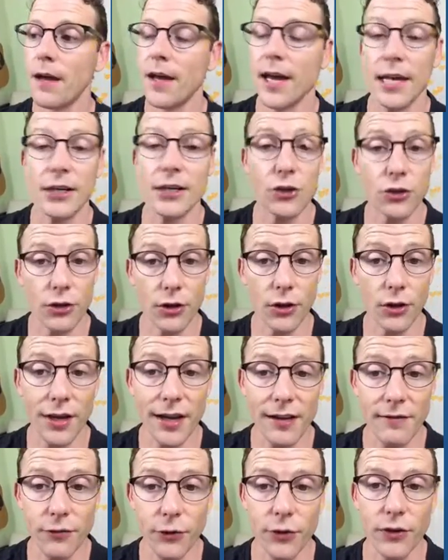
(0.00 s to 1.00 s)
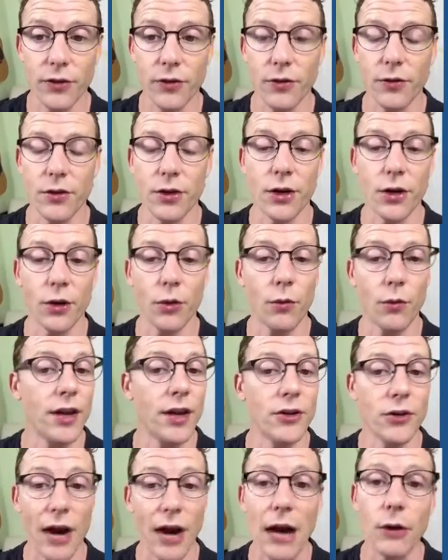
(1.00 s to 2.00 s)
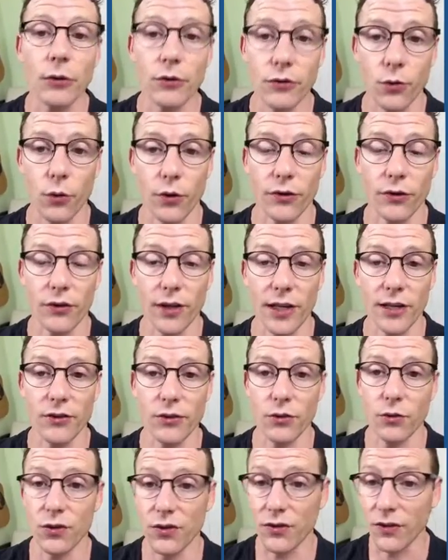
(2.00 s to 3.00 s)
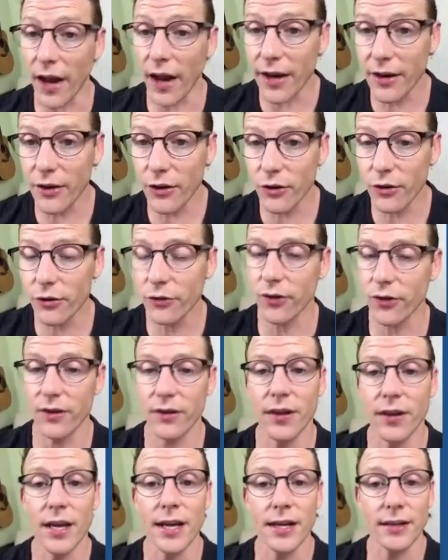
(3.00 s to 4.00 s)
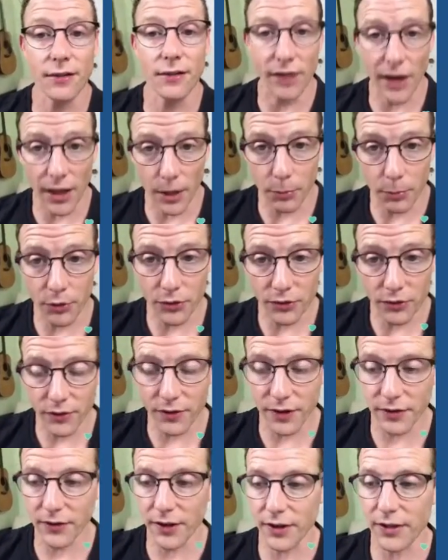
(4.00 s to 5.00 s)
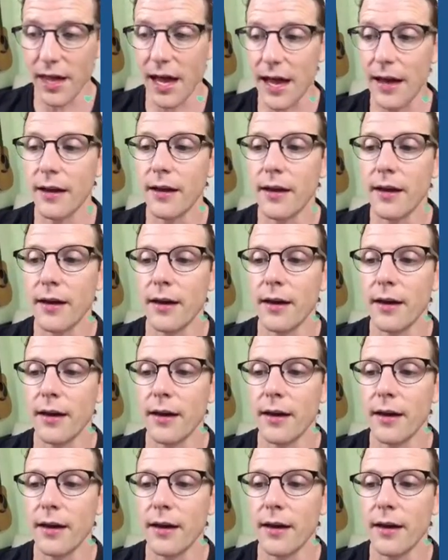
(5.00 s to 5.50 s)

and you're looking for, you're outsourcing to designers and developers and things like that,